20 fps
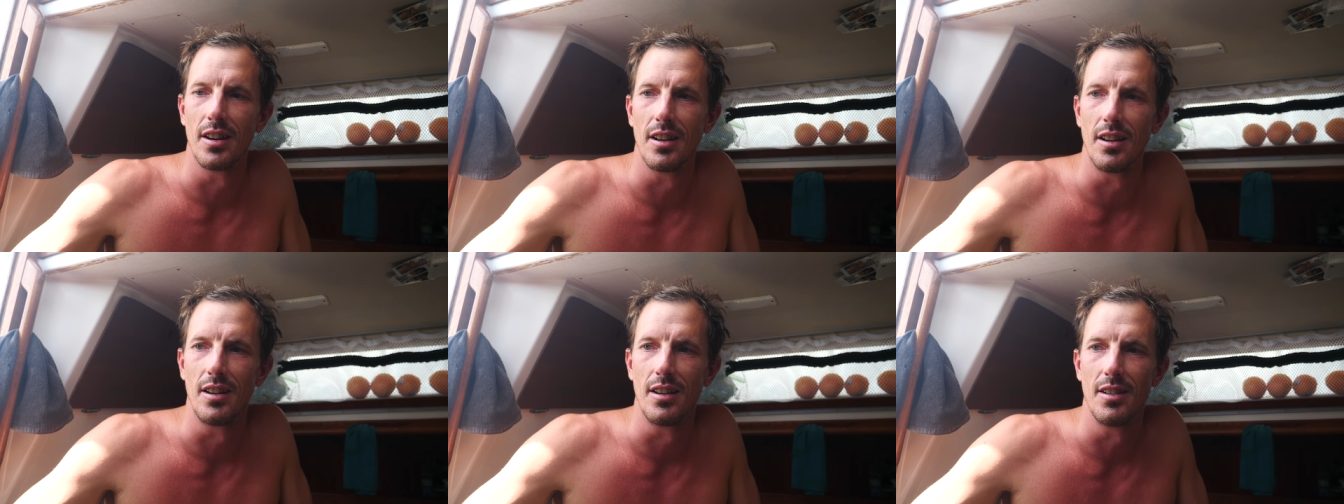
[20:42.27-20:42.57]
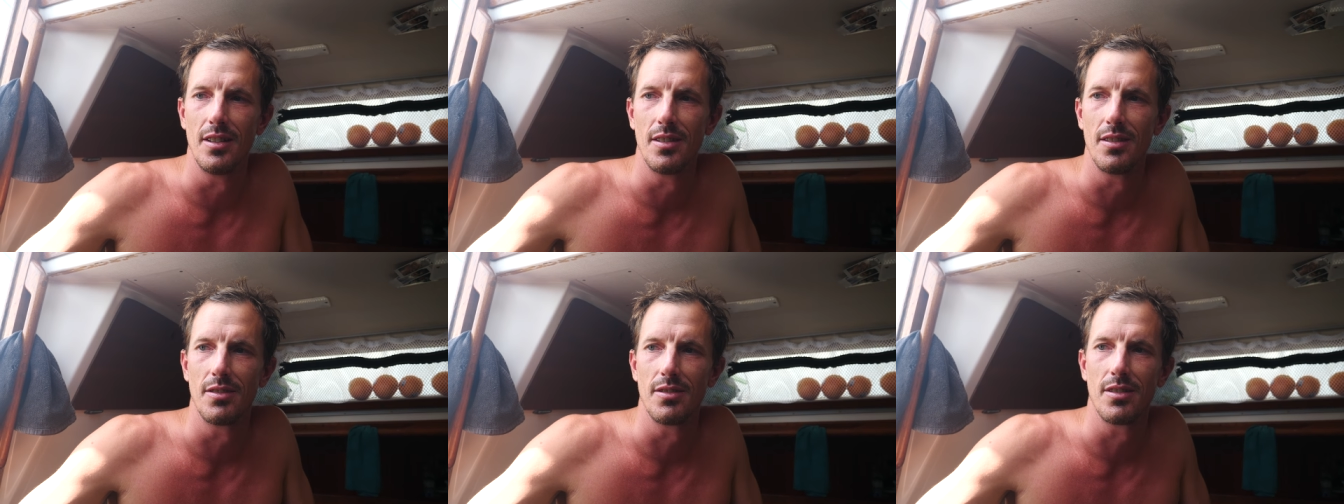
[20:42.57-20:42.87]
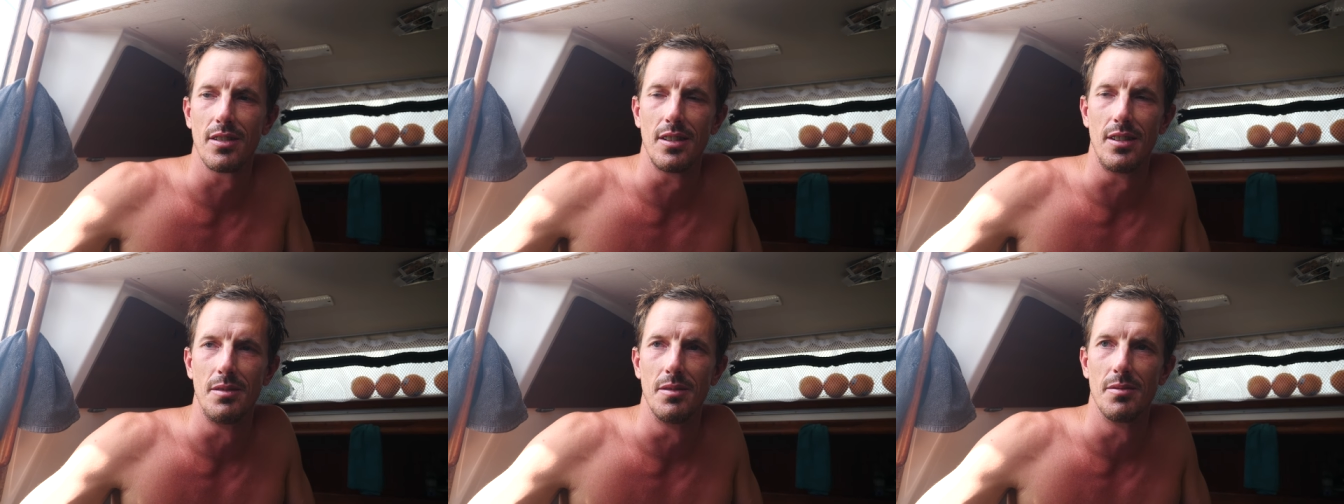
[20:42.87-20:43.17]

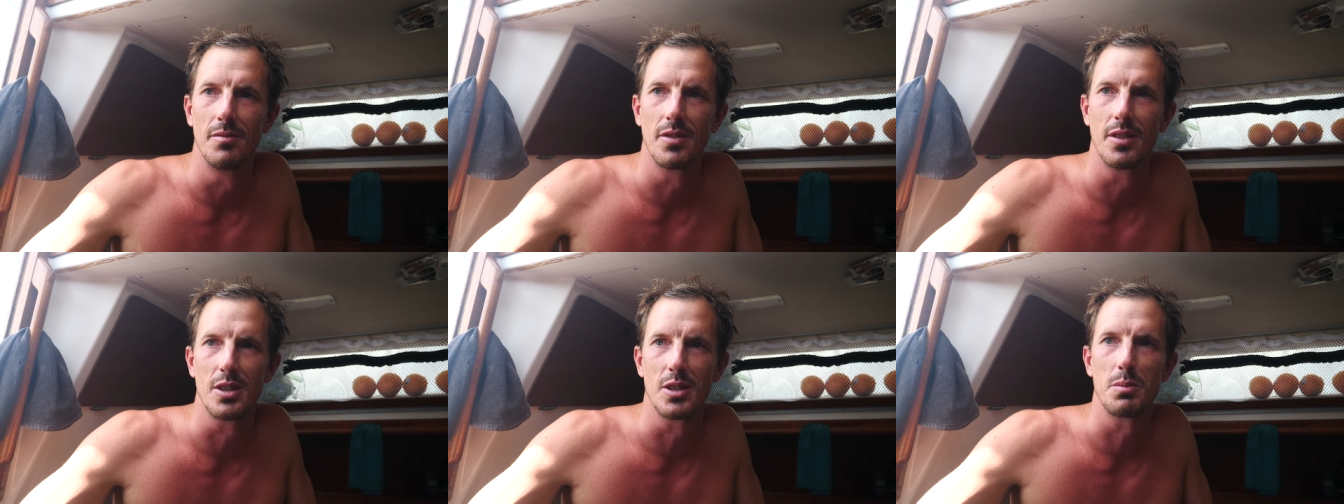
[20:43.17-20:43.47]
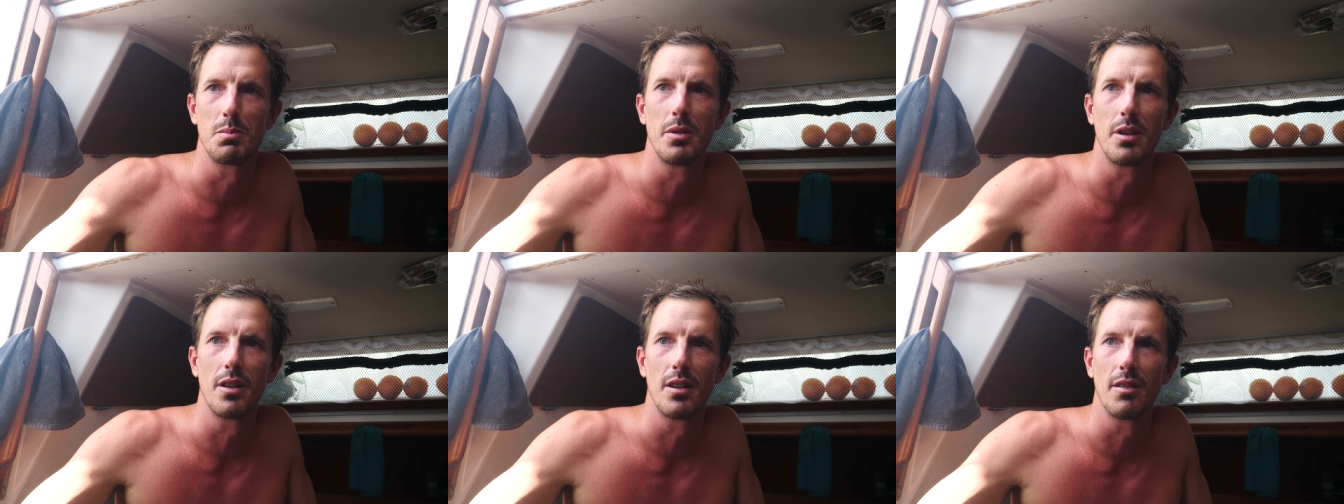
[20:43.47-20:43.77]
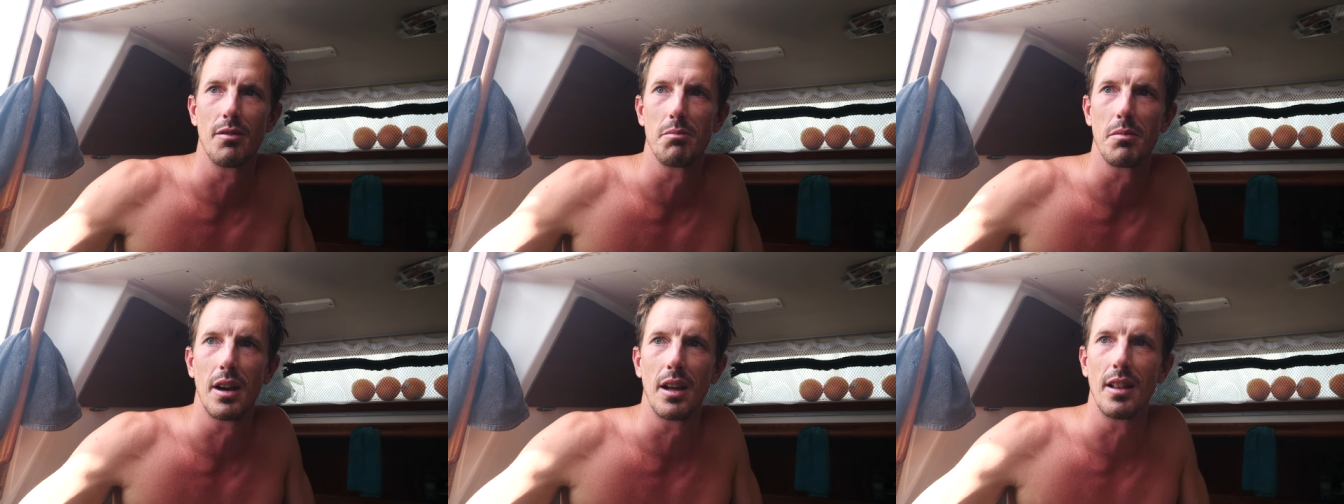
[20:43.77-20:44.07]
Uh, the spirit
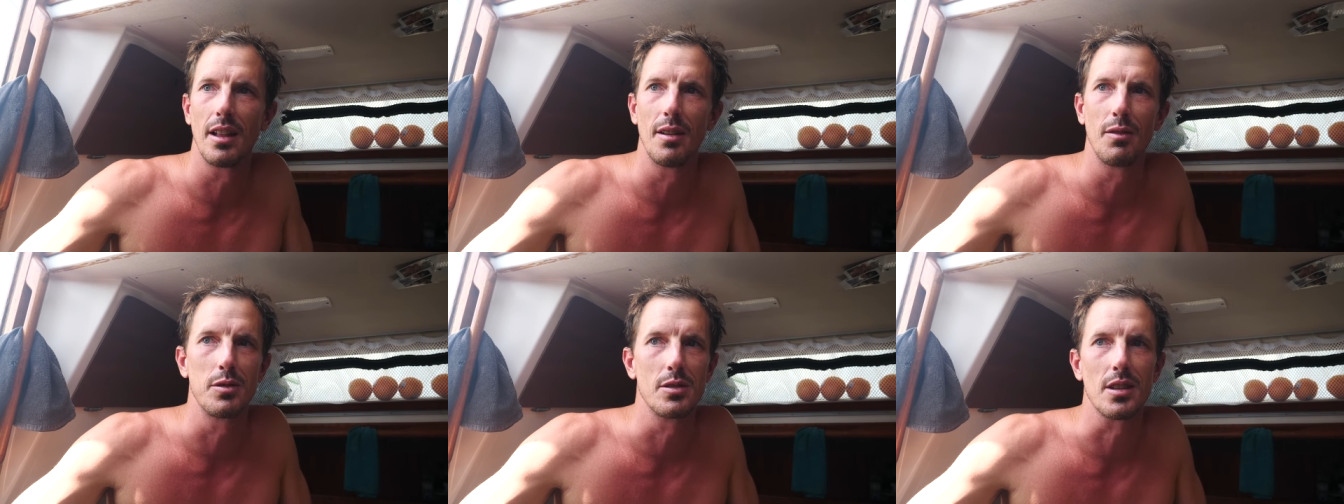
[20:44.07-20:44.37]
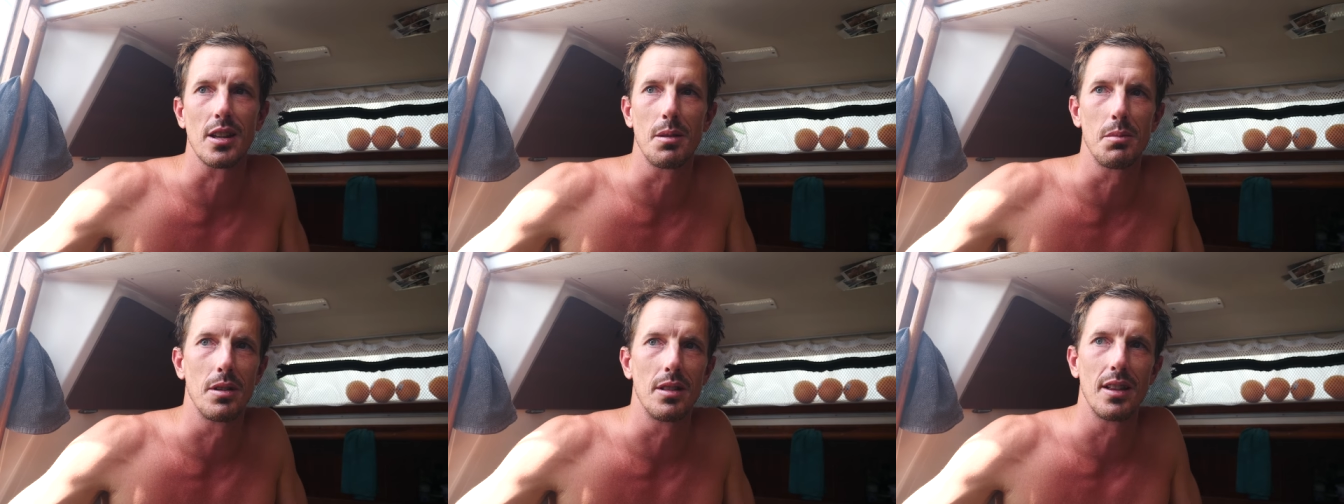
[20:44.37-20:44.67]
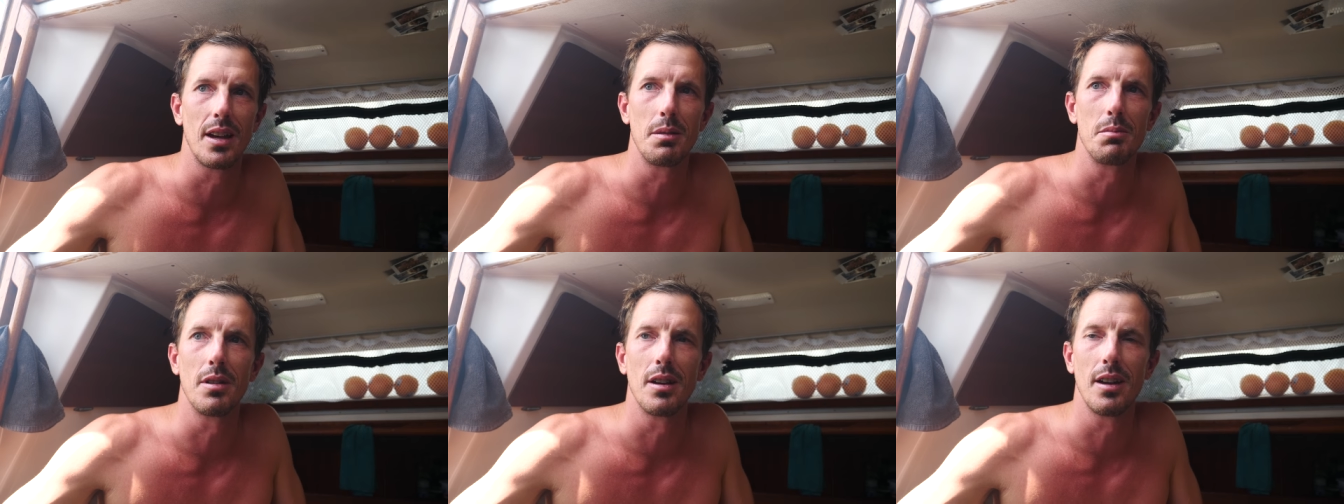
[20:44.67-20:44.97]
of my life was going to be
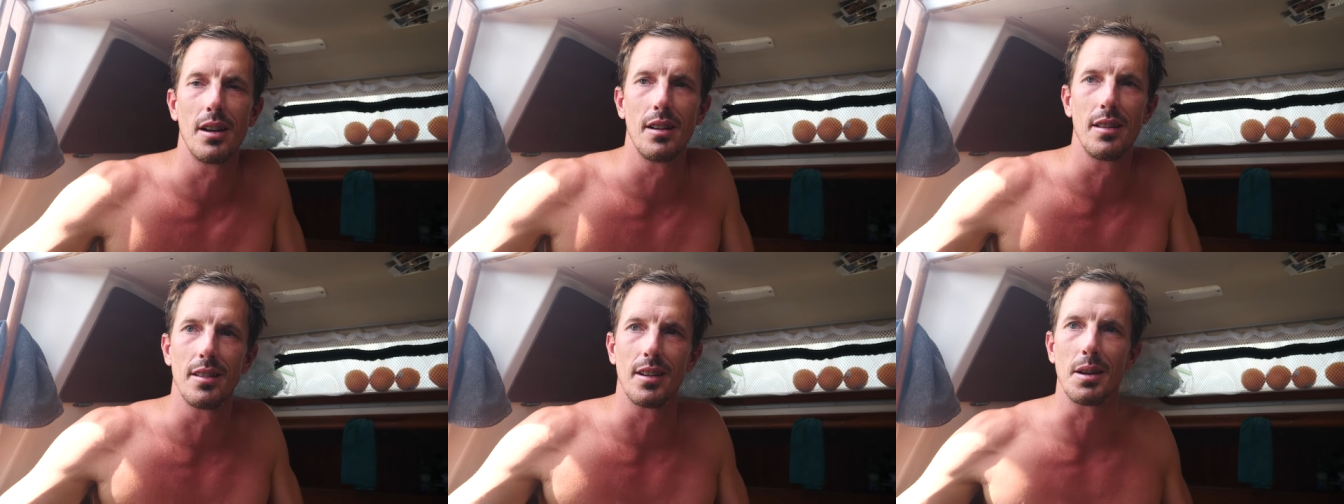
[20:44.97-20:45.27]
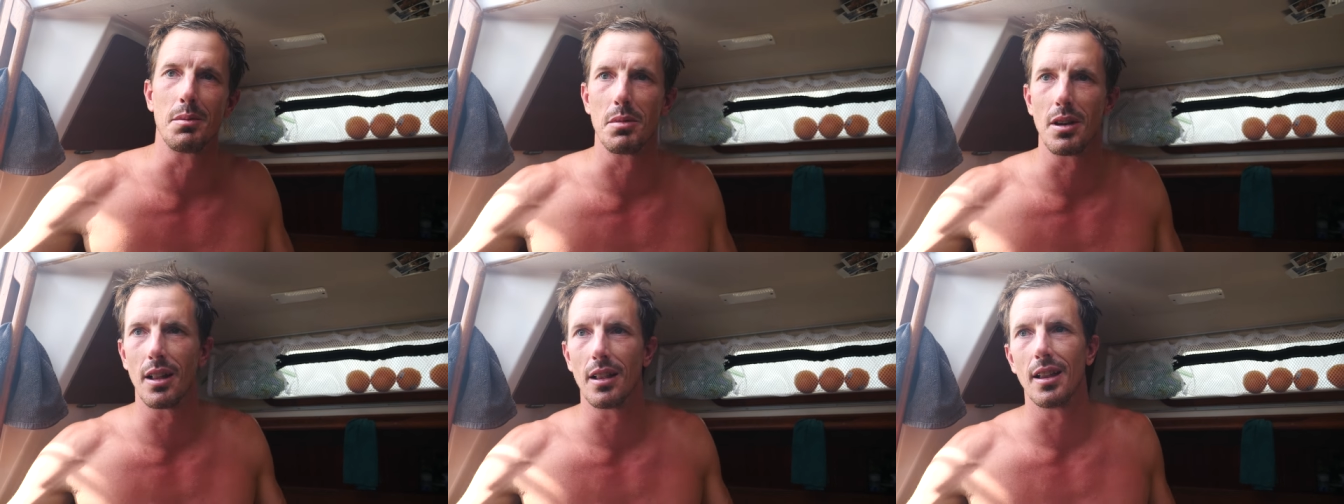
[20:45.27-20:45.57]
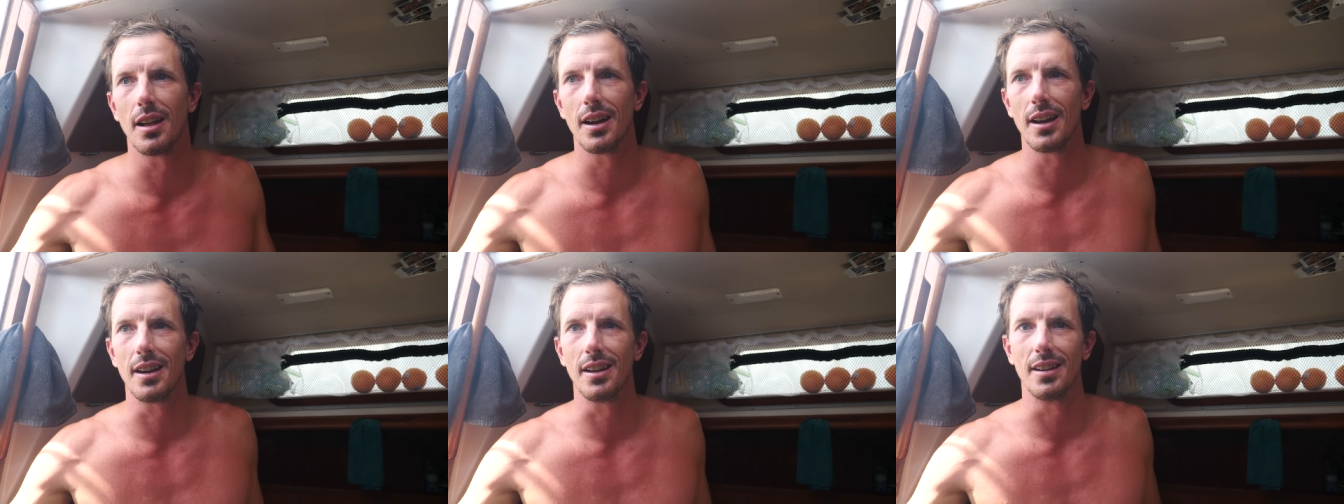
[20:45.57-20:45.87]
led by anything and be a
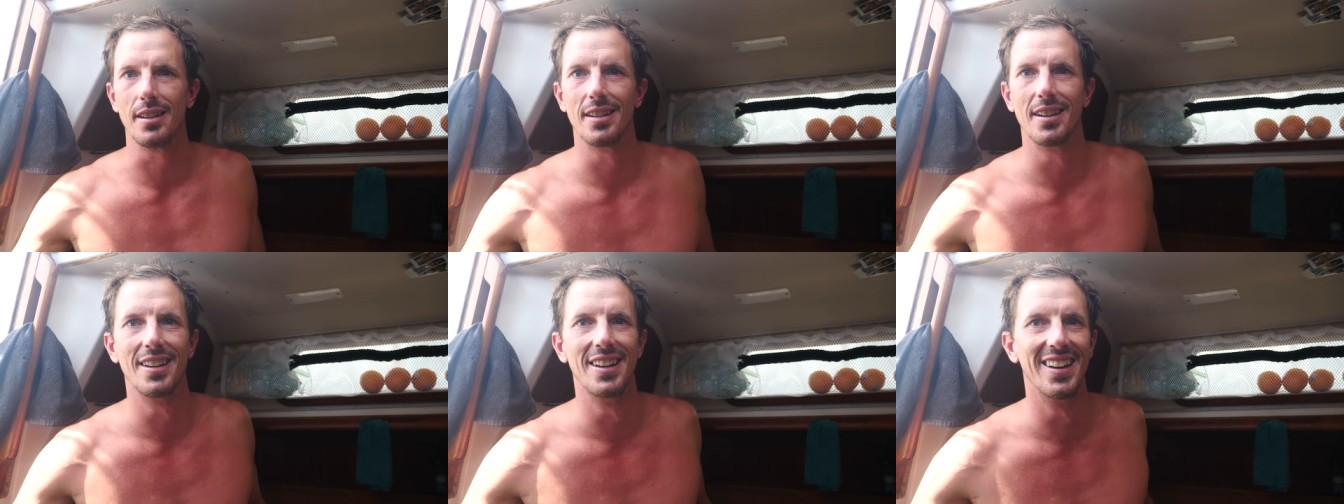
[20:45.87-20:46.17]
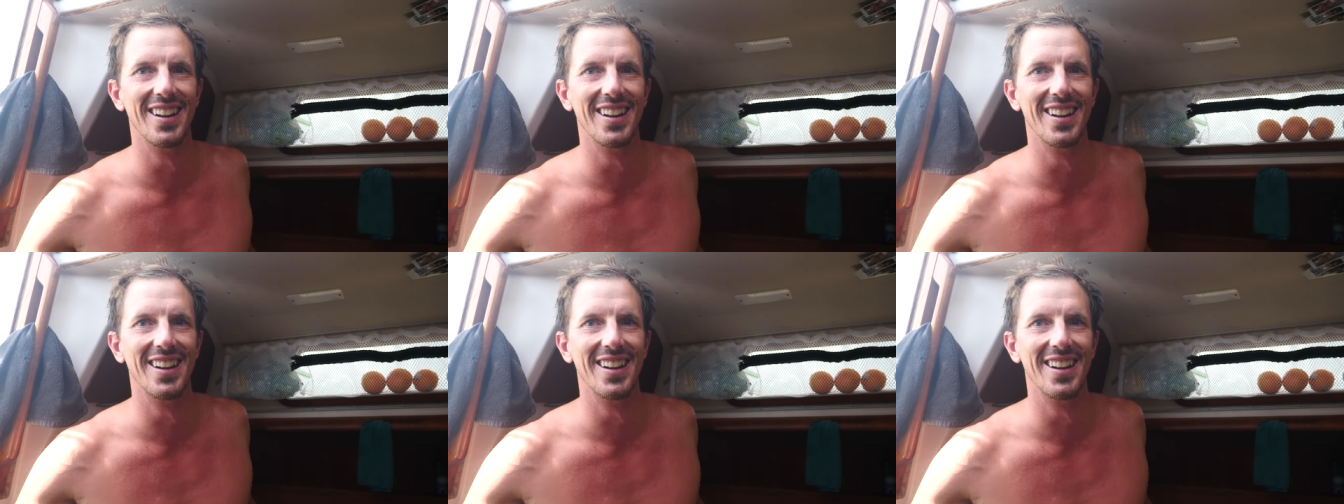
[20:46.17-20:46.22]
lion.